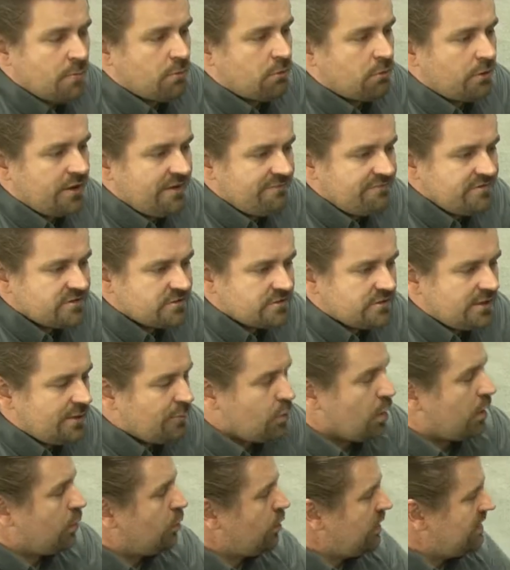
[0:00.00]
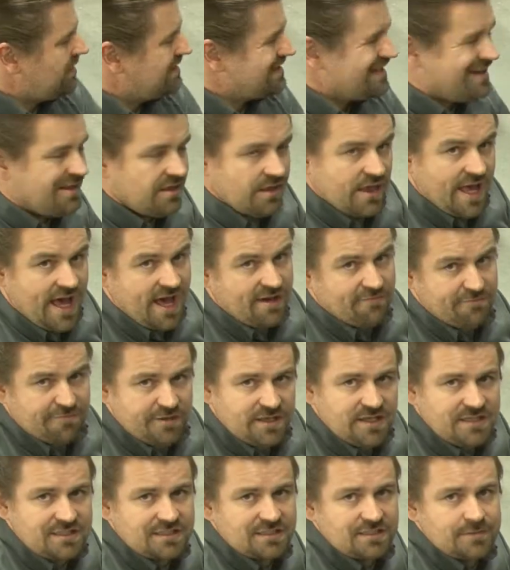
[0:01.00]
Previously when we didn't have
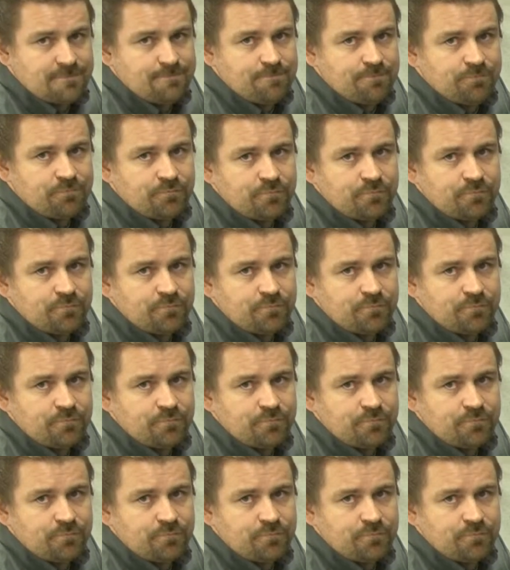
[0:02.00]
this,